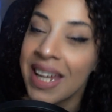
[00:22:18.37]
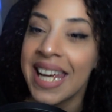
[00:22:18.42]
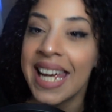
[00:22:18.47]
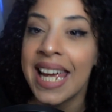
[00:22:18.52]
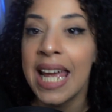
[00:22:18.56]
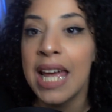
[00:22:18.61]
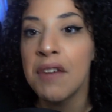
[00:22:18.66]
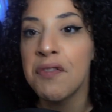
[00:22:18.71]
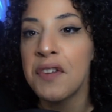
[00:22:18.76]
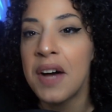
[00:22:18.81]

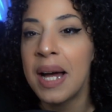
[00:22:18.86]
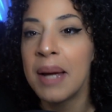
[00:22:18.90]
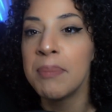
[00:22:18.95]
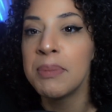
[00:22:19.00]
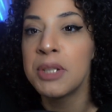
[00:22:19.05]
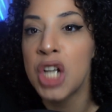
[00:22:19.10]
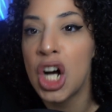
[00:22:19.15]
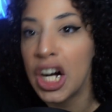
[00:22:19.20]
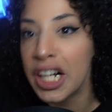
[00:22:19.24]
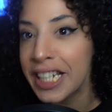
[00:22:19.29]
if I'm
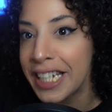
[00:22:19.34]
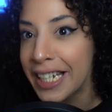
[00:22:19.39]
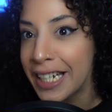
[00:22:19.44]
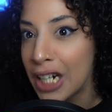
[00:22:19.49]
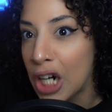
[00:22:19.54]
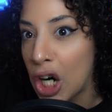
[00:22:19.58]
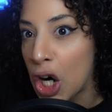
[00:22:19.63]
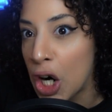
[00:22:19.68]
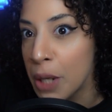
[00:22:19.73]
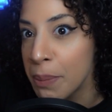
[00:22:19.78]
talking
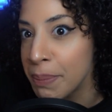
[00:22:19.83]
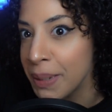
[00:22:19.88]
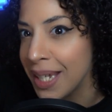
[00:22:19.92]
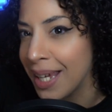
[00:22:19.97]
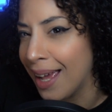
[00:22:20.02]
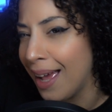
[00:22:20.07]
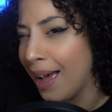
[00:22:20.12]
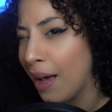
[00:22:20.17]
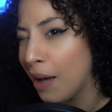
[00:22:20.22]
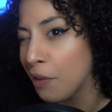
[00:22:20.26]
on
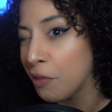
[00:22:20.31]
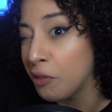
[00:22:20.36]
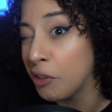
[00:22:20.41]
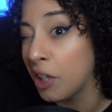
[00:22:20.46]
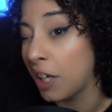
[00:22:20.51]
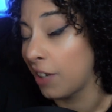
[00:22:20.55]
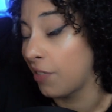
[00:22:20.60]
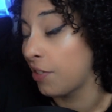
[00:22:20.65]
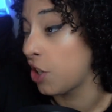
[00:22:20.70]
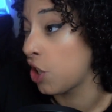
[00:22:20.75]
behalf
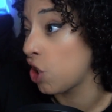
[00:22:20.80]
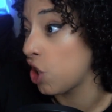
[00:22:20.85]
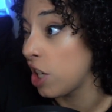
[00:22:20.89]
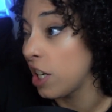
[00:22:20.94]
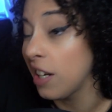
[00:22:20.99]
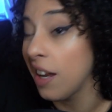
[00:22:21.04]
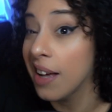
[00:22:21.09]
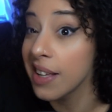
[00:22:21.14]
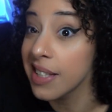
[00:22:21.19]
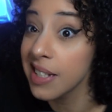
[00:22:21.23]
of
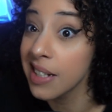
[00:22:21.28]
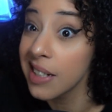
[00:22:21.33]
Shein as a